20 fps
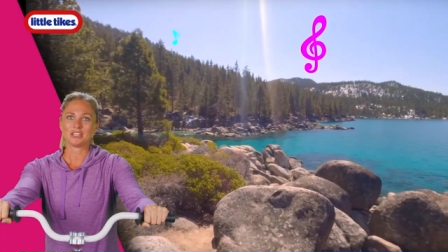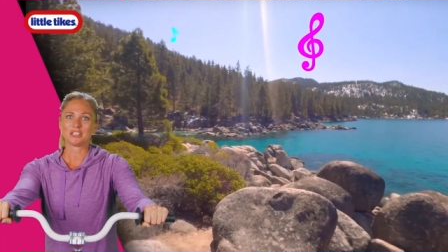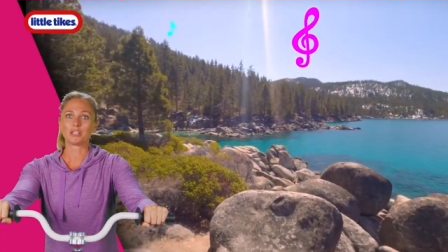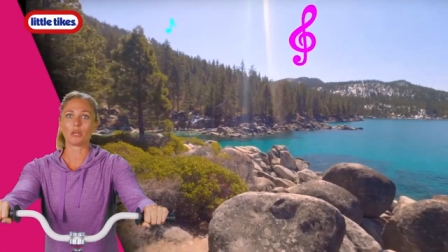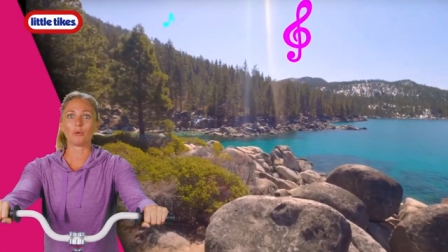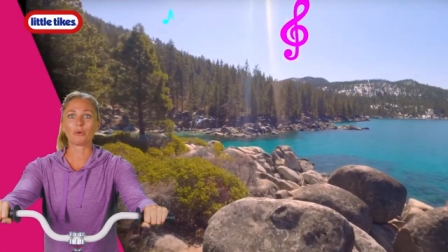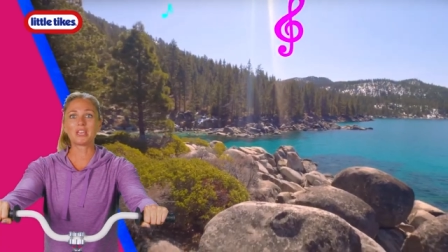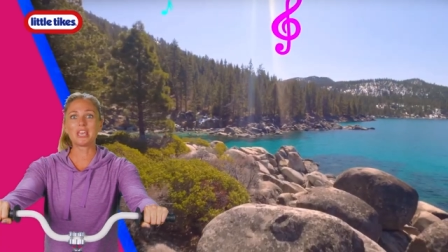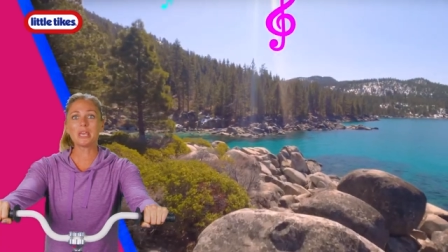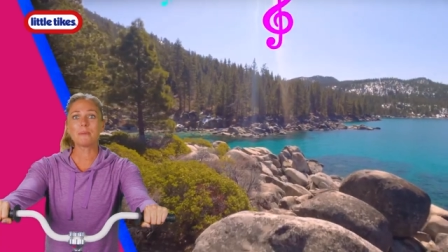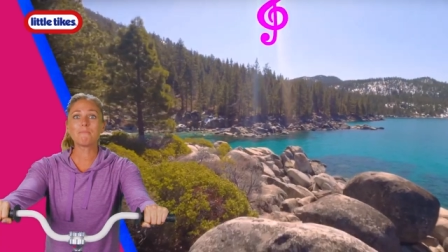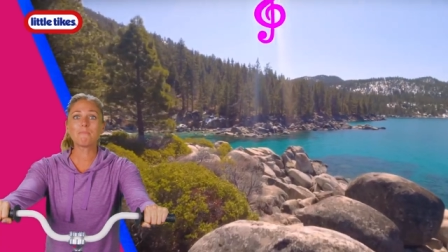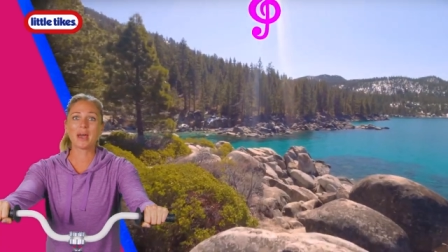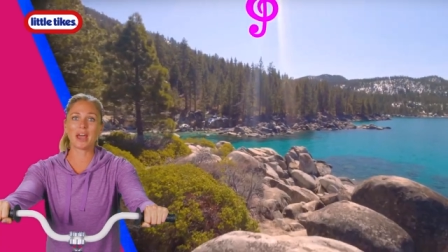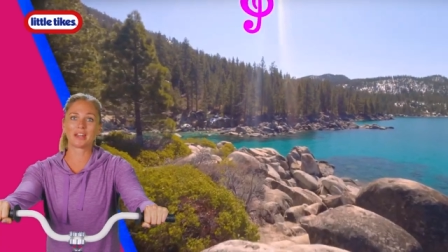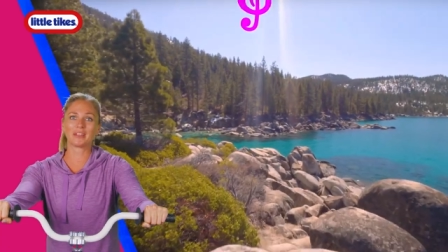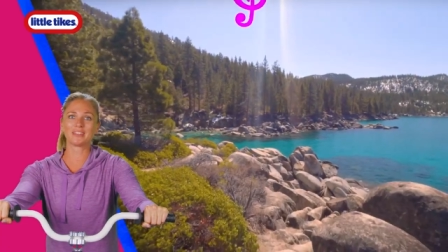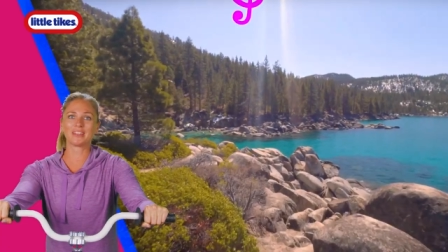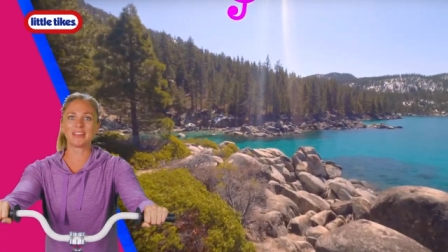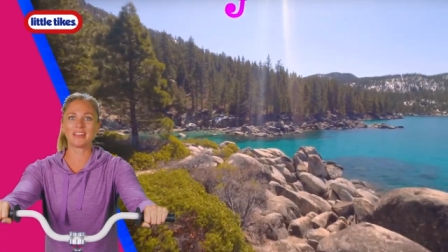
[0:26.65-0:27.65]
So keep
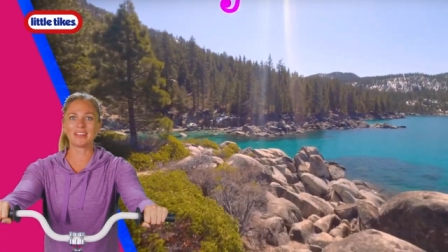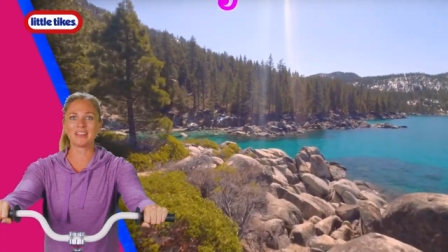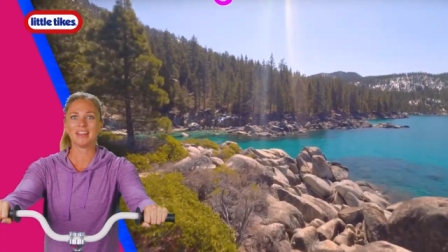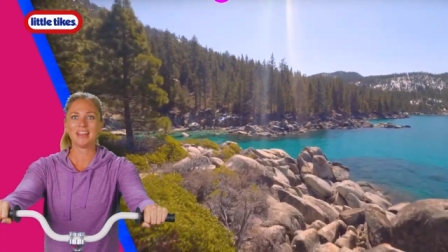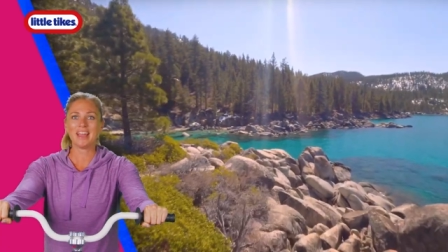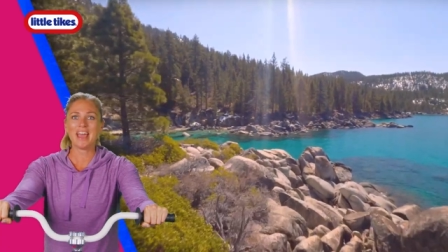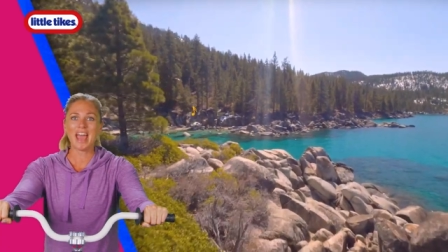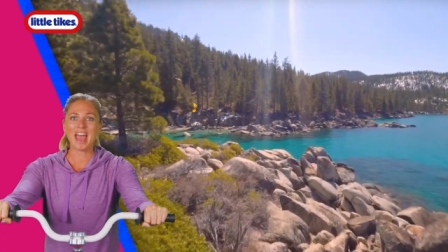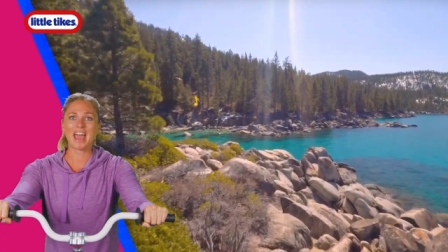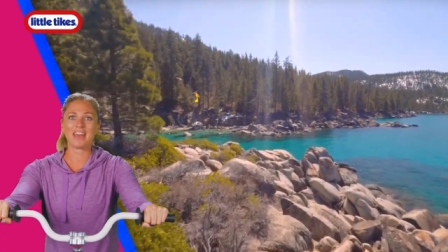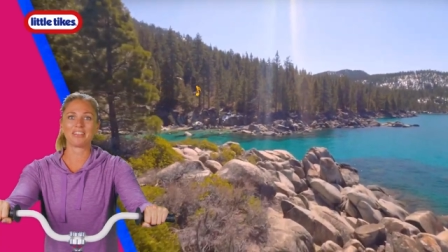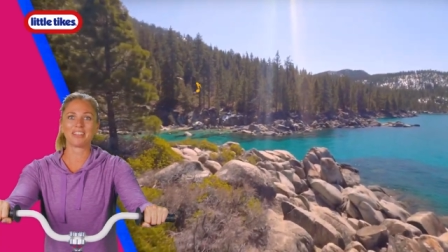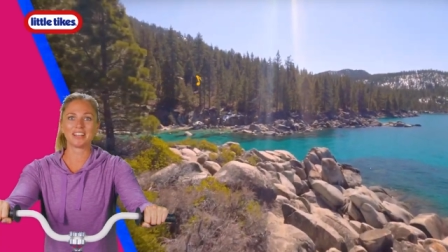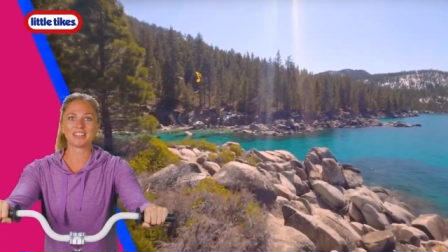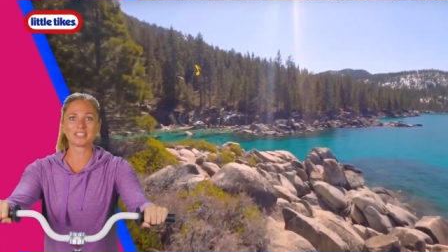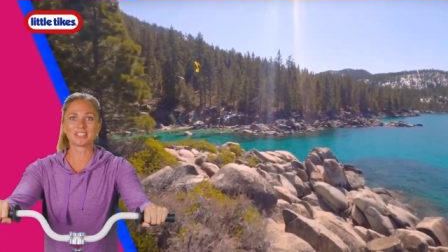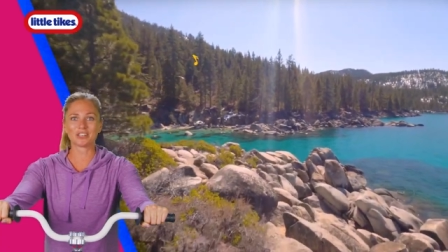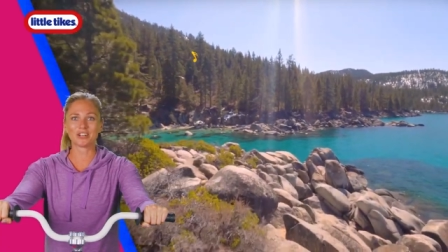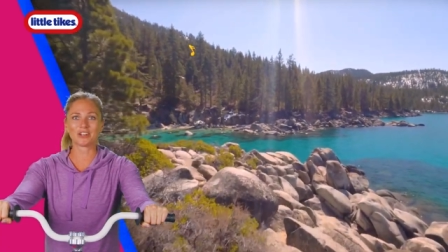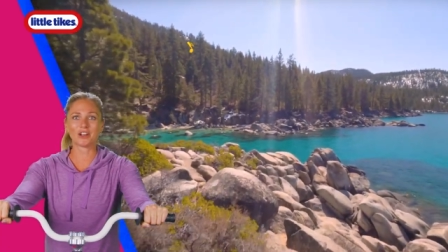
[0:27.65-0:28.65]
pedaling and
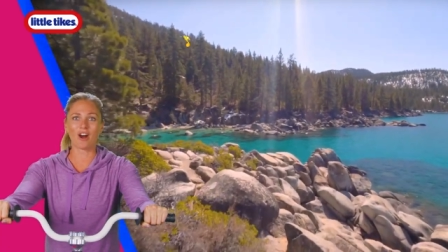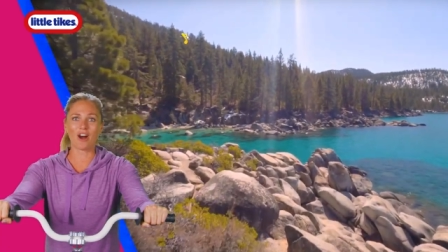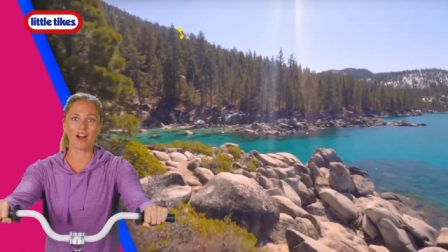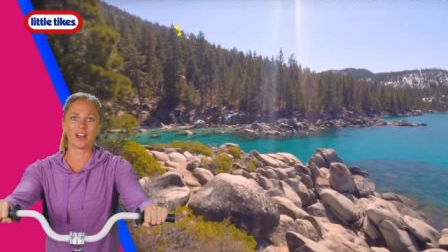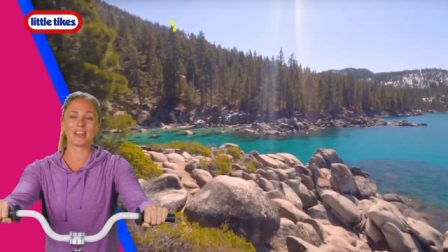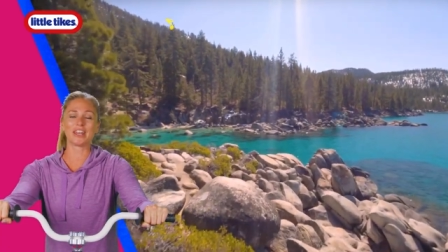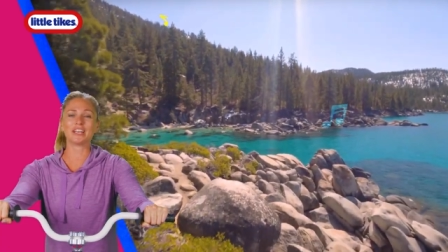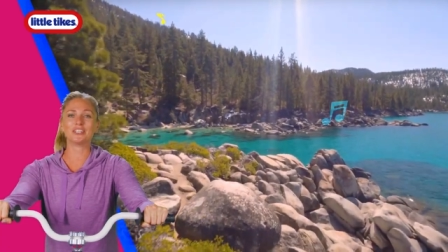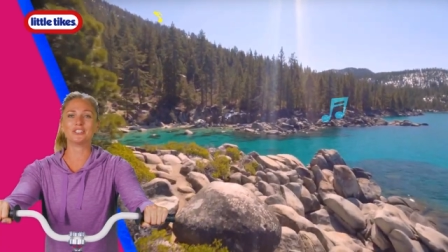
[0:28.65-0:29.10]
let's look on,